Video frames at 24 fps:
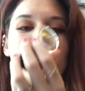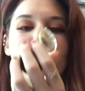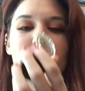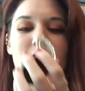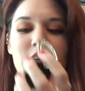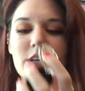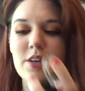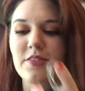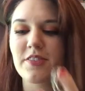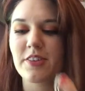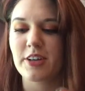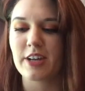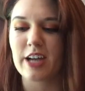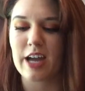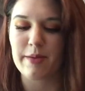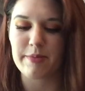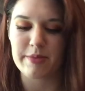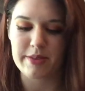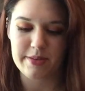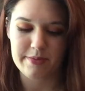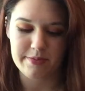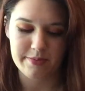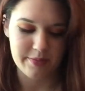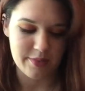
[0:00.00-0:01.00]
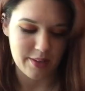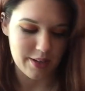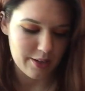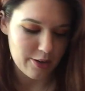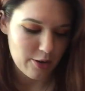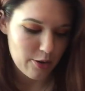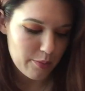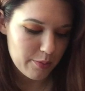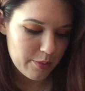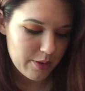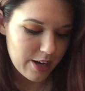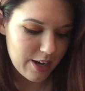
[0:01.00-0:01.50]
Very, very happy. I
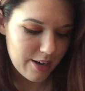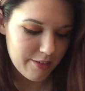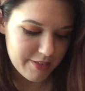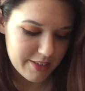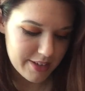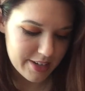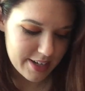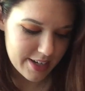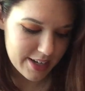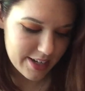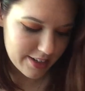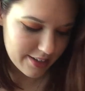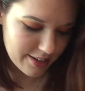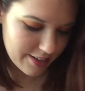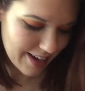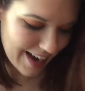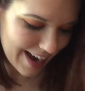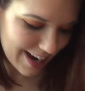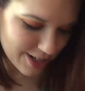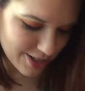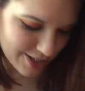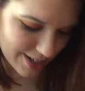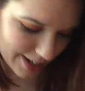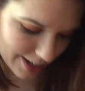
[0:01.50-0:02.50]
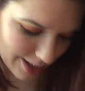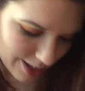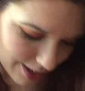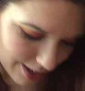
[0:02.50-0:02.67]
hope Coffee Date, hashtag